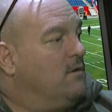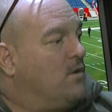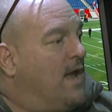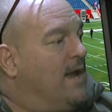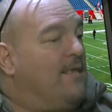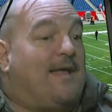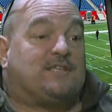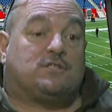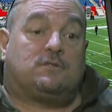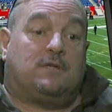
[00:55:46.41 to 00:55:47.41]
Okay, and
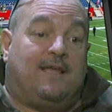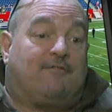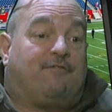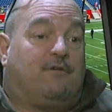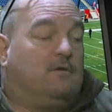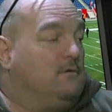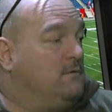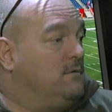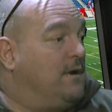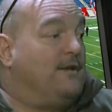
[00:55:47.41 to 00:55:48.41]
that's the if.
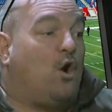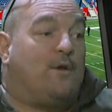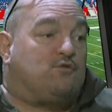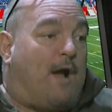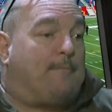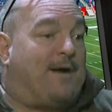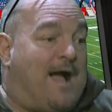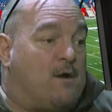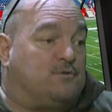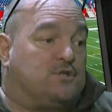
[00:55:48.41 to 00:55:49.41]
I know he dropped
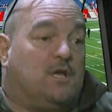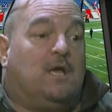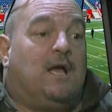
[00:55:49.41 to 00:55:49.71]
pounds,